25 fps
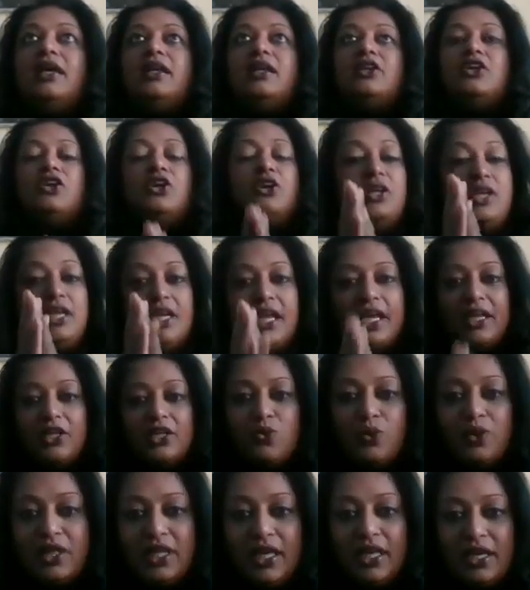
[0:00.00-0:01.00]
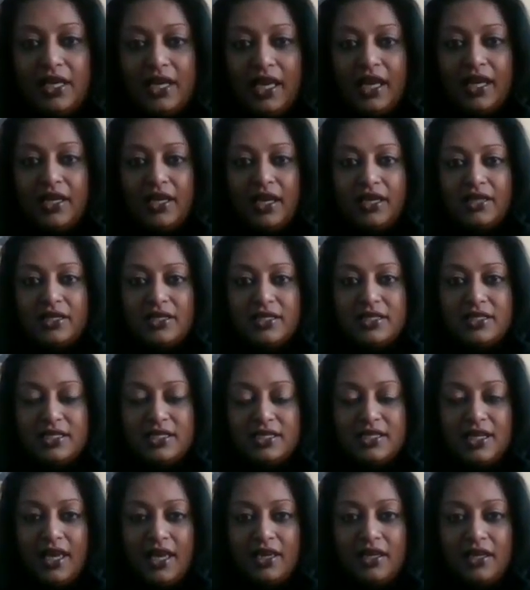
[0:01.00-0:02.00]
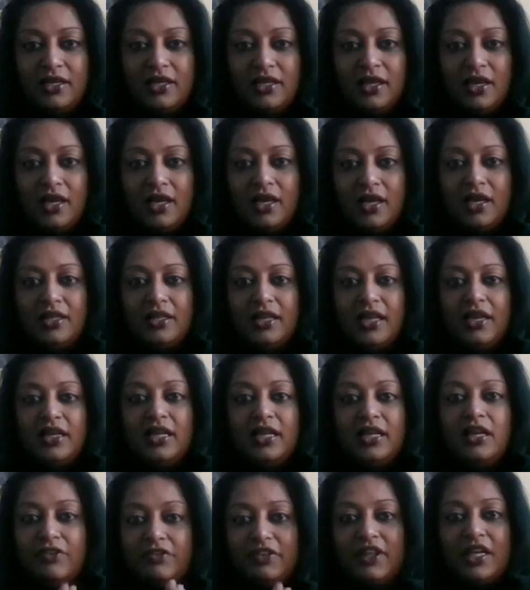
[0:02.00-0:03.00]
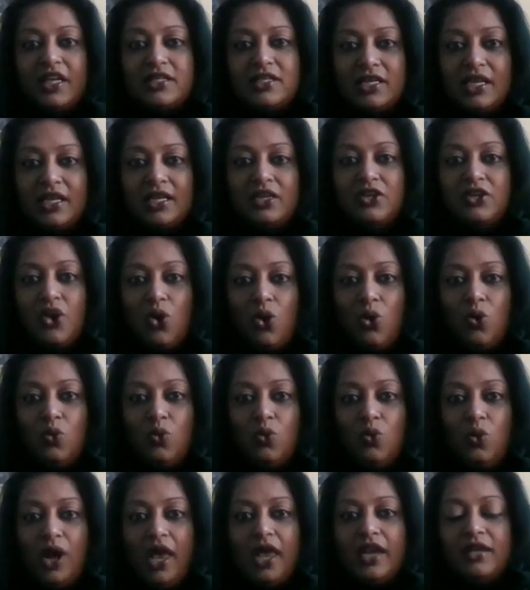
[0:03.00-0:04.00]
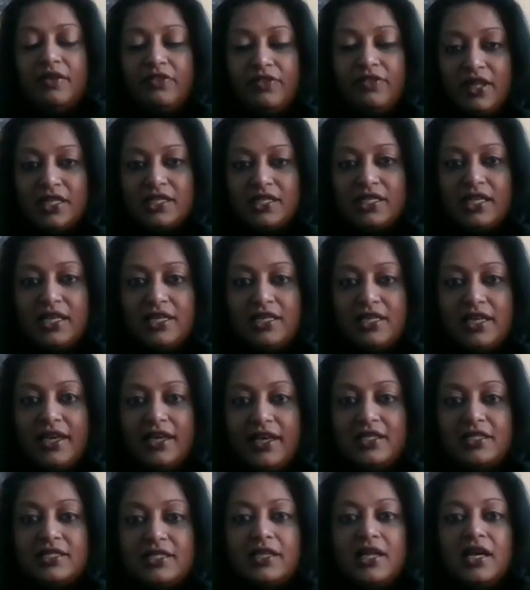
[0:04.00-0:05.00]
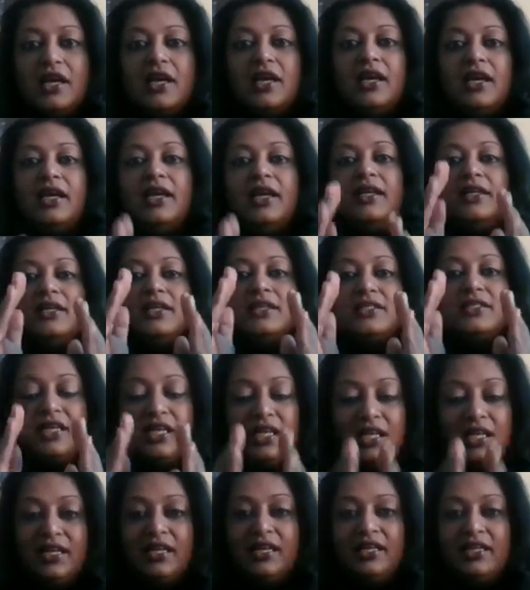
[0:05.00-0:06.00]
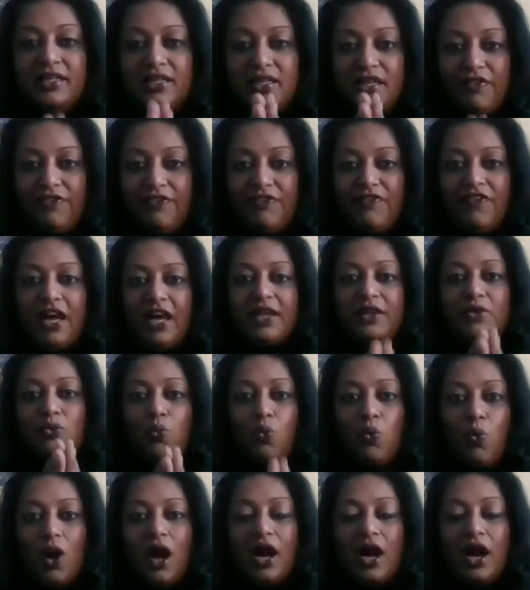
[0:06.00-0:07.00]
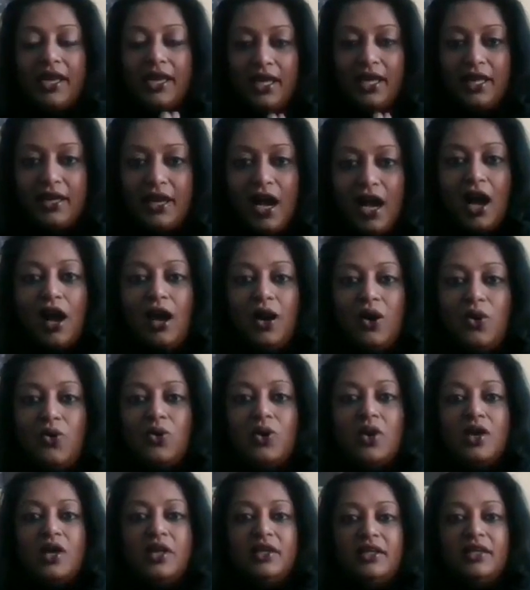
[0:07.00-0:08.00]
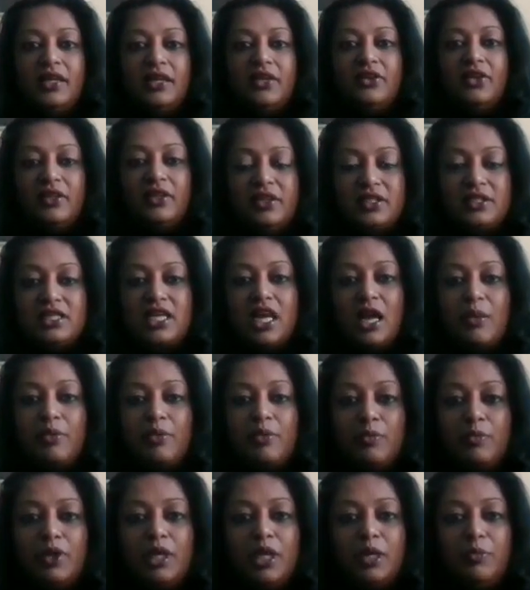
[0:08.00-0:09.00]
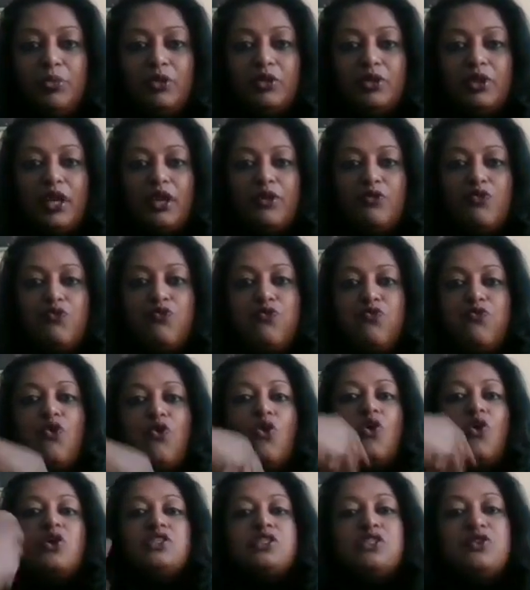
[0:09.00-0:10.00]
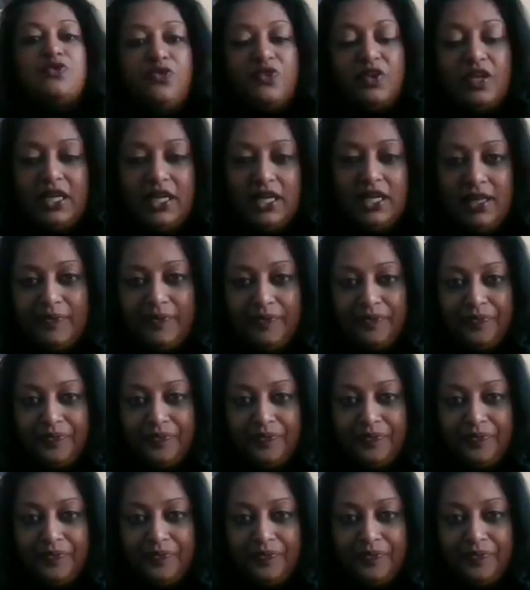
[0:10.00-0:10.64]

connect with and understand that if they say no and if they say yes, it is clearly defined why and how. They're not the type of people that forcefully